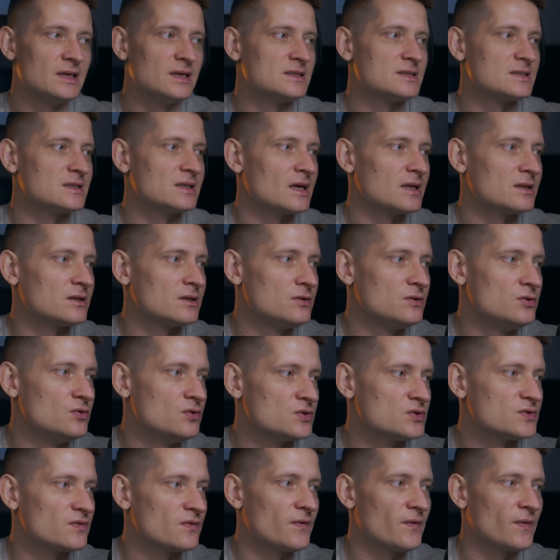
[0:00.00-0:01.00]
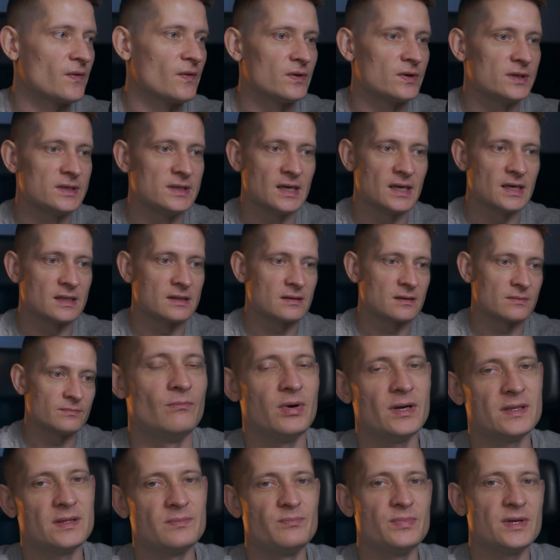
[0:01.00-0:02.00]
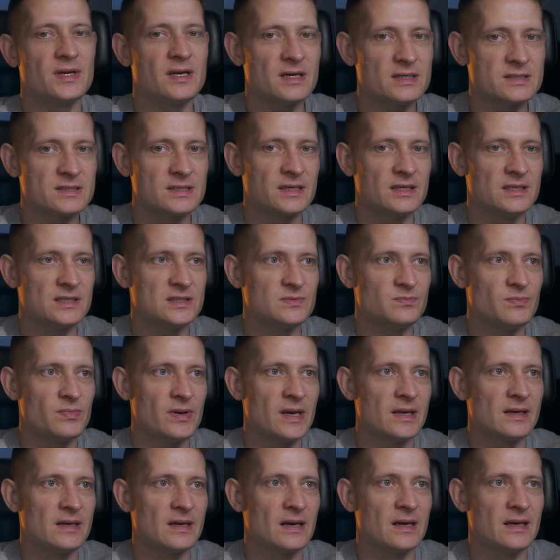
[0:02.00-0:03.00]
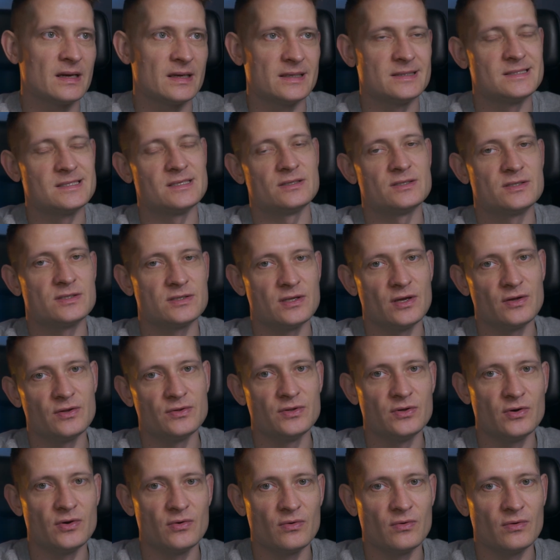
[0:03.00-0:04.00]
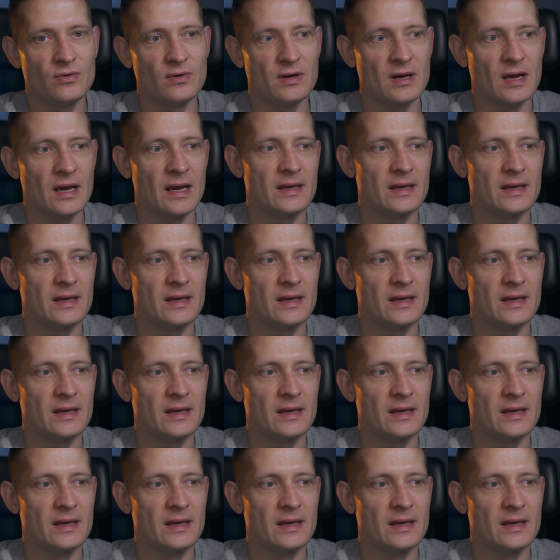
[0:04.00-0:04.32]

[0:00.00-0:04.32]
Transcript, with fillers: it's not useful yet. But because it's beta, it's still new,